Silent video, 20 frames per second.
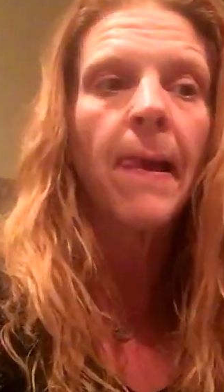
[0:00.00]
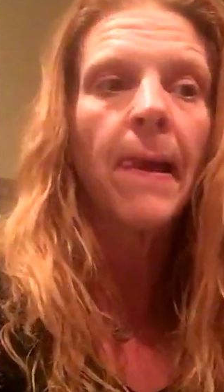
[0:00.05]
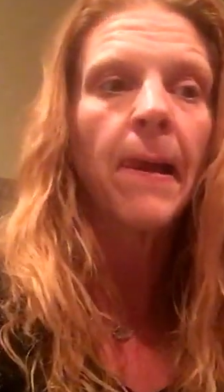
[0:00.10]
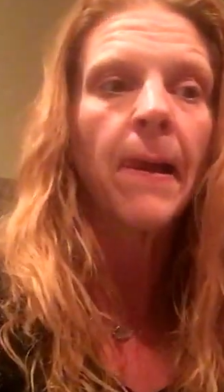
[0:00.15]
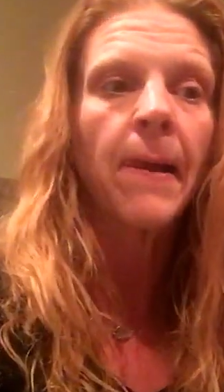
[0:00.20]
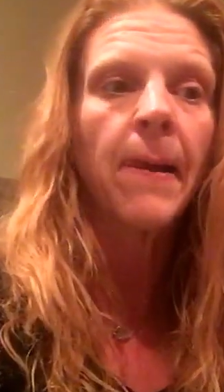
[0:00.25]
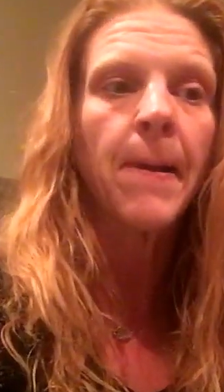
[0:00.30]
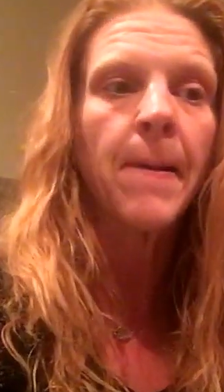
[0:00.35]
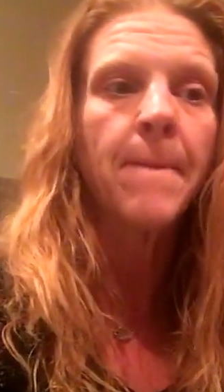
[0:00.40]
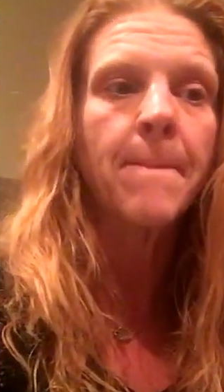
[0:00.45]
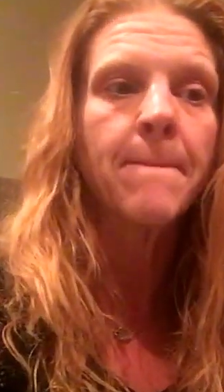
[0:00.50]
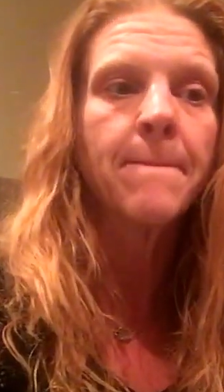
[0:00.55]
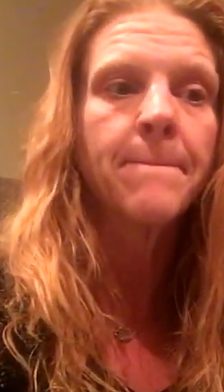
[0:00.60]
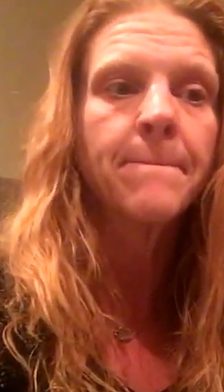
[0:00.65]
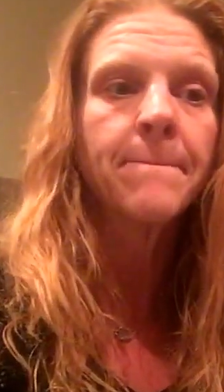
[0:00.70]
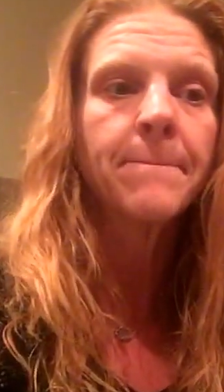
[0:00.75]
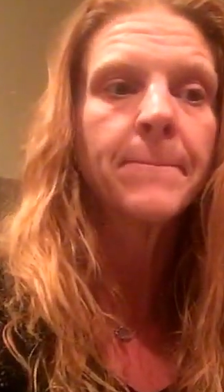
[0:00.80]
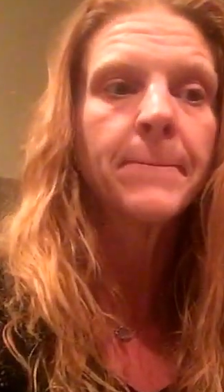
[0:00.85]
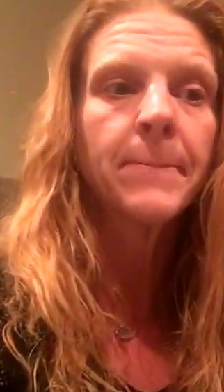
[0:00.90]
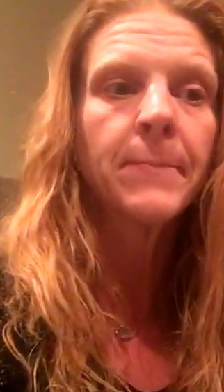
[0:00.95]
Um,
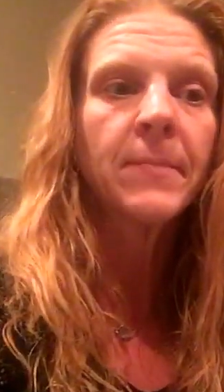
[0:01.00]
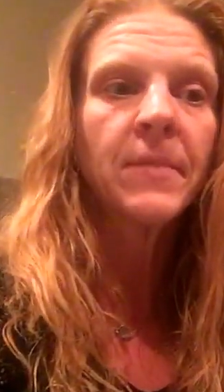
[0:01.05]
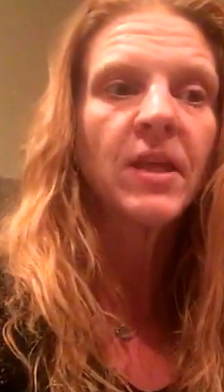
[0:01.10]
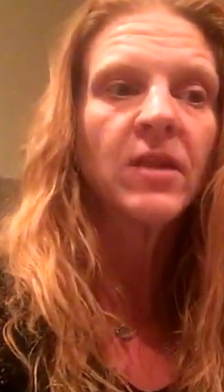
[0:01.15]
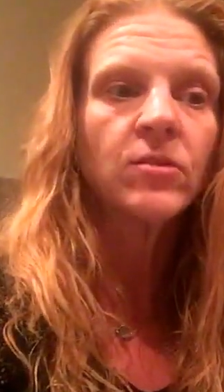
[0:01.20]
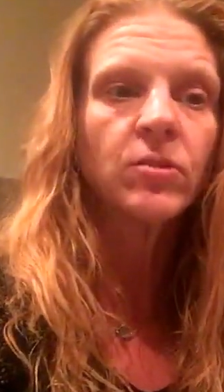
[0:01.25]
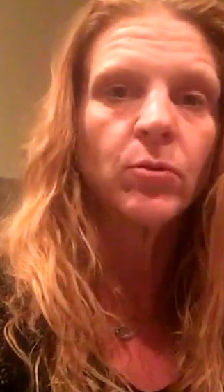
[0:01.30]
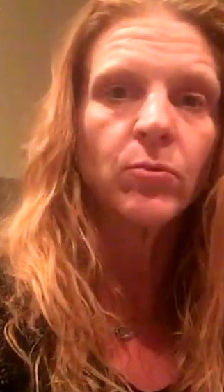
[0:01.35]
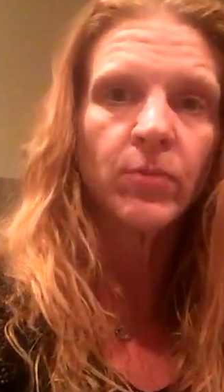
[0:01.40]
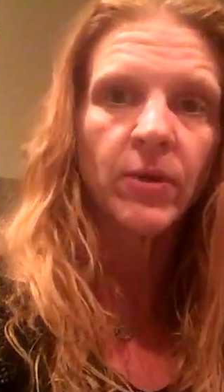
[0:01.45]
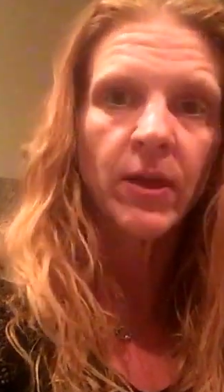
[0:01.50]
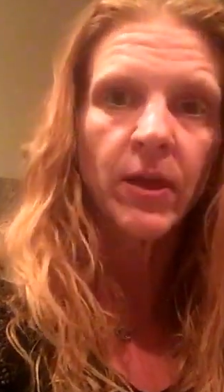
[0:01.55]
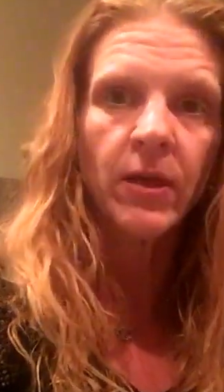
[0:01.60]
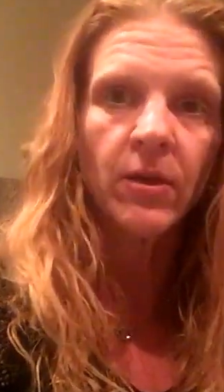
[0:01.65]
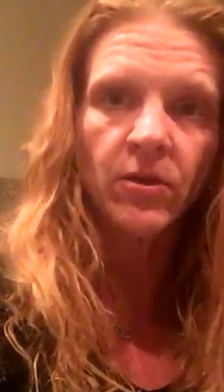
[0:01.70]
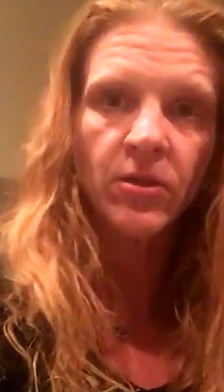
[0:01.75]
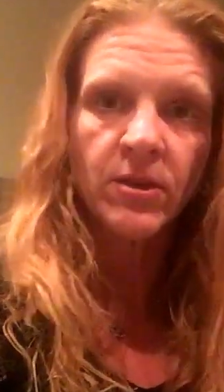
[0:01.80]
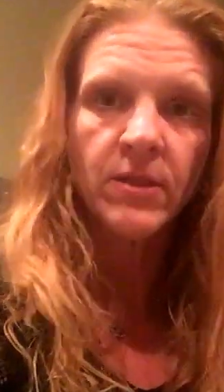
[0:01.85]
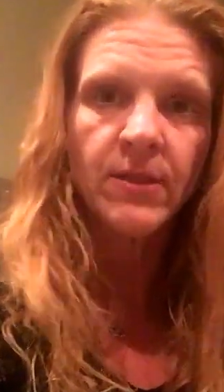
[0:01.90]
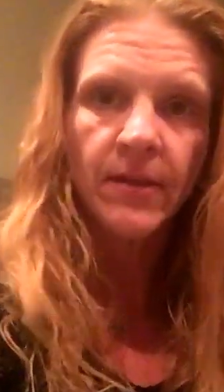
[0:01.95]
to really
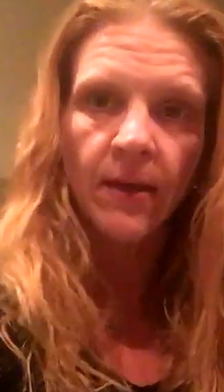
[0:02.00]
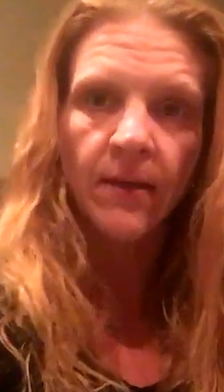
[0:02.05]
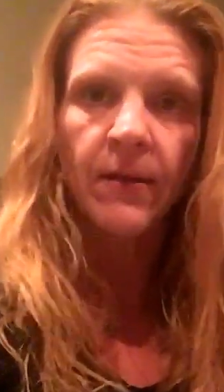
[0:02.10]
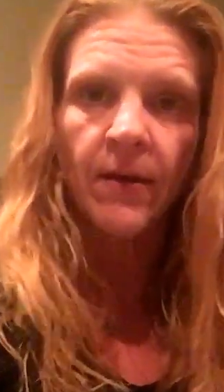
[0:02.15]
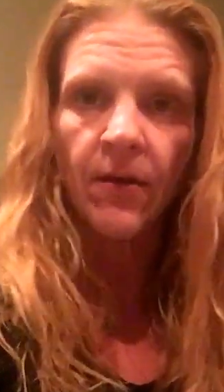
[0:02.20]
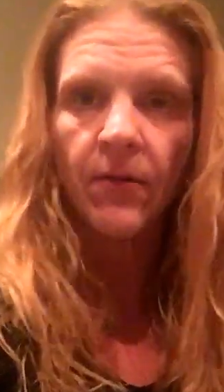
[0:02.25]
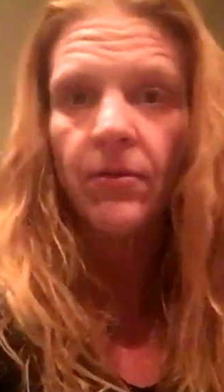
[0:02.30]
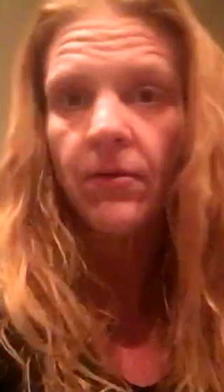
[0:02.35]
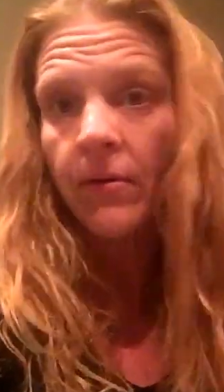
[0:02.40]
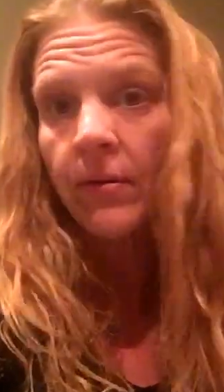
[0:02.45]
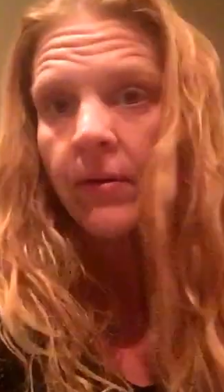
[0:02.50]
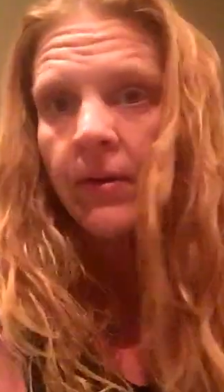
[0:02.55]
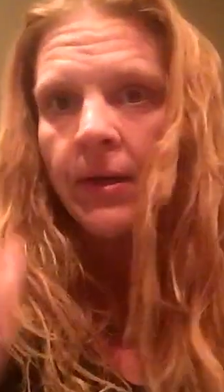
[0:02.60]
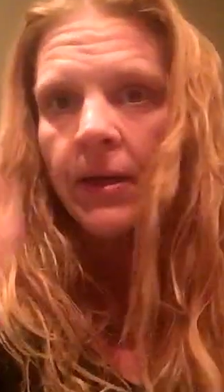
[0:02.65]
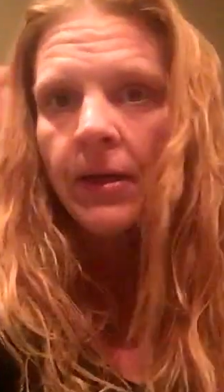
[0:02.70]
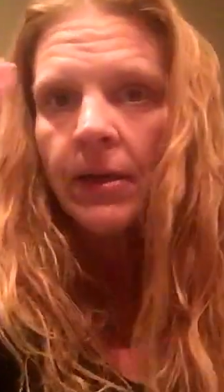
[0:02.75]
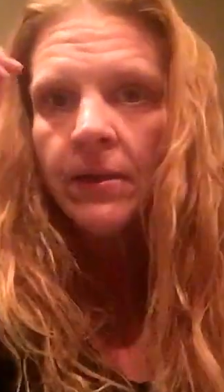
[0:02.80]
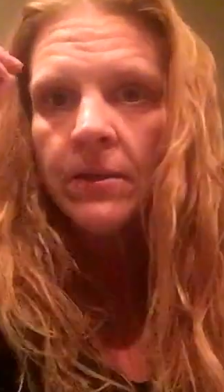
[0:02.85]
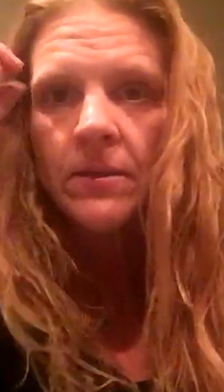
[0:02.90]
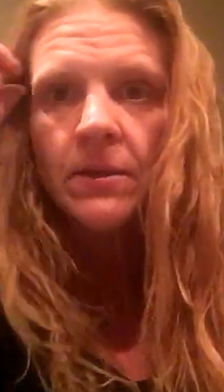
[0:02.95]
understand that
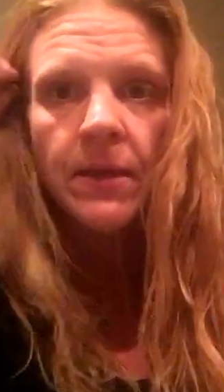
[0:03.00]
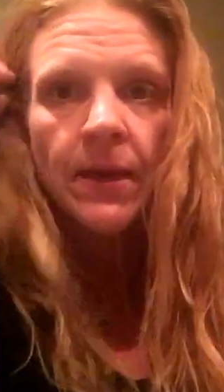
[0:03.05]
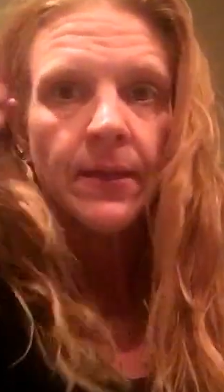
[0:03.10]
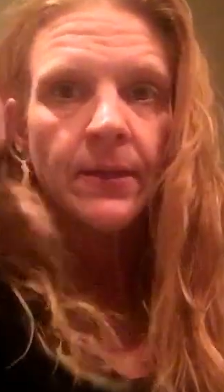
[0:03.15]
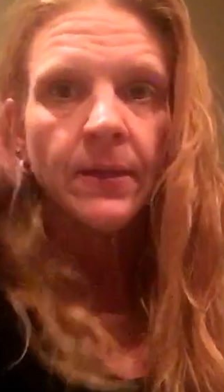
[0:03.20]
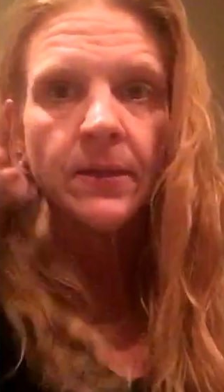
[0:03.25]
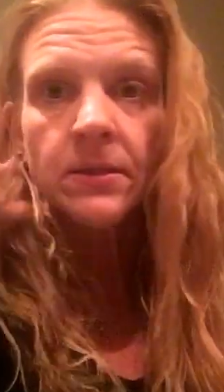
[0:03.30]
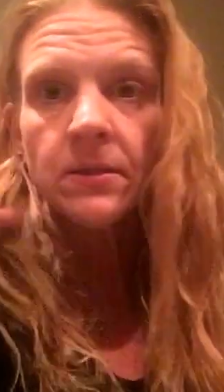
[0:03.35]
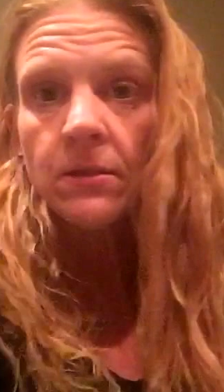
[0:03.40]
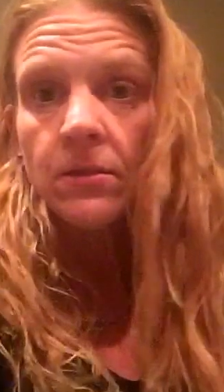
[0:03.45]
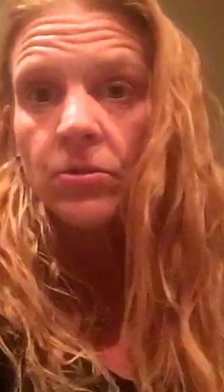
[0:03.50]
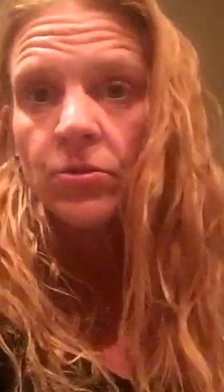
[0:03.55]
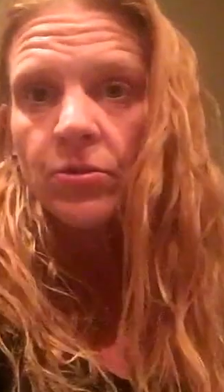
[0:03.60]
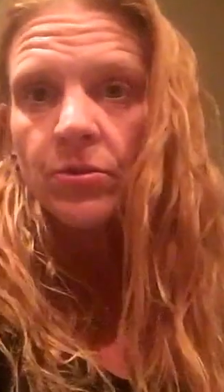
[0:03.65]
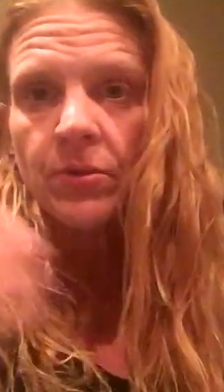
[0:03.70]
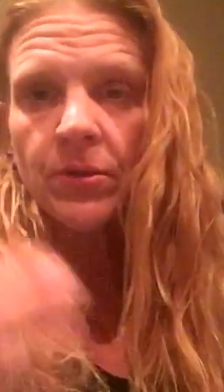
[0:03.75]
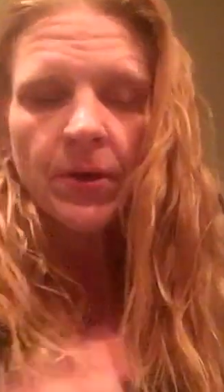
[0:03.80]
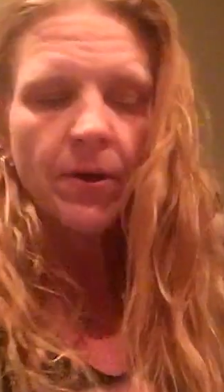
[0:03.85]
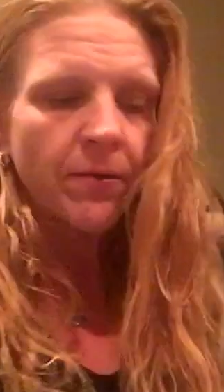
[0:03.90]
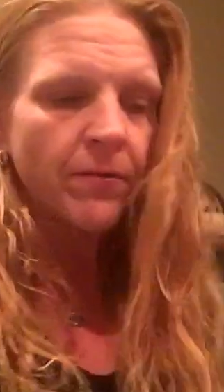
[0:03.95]
thoroughly, because that, that's the
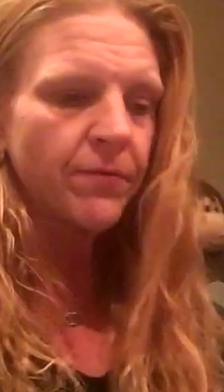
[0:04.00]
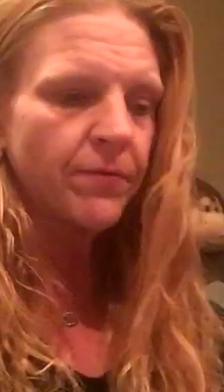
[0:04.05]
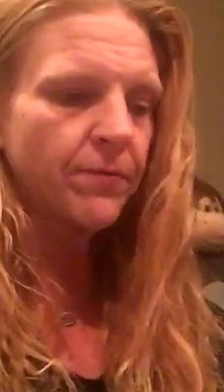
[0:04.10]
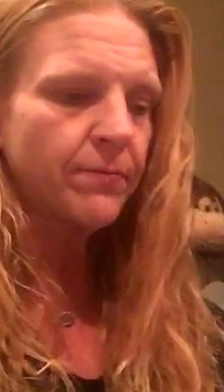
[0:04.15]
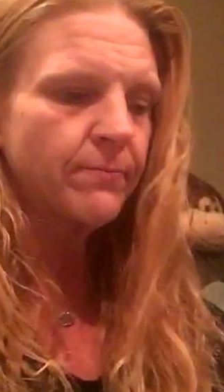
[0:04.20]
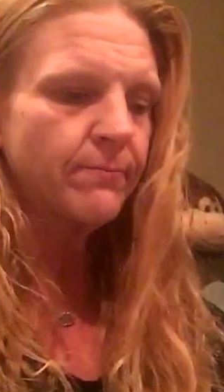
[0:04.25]
truth of